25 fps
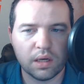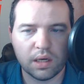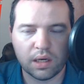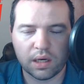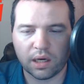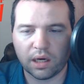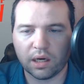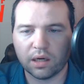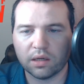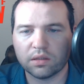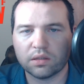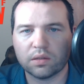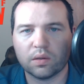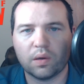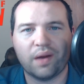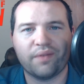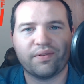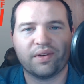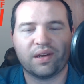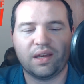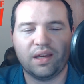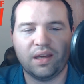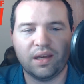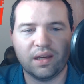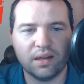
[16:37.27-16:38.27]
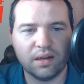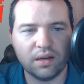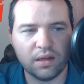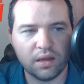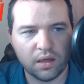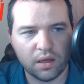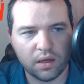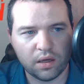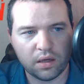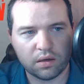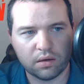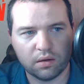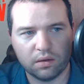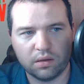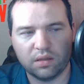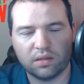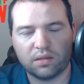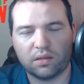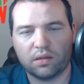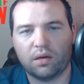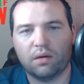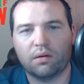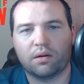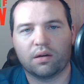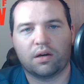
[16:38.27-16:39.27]
I also have a kid who needs to
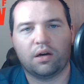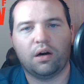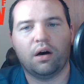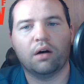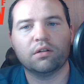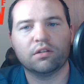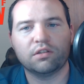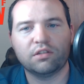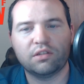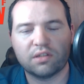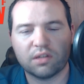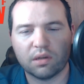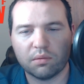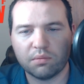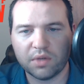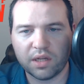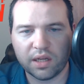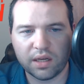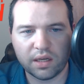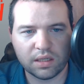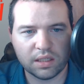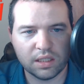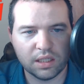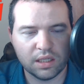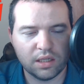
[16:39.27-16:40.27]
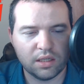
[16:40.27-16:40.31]
go to college someday,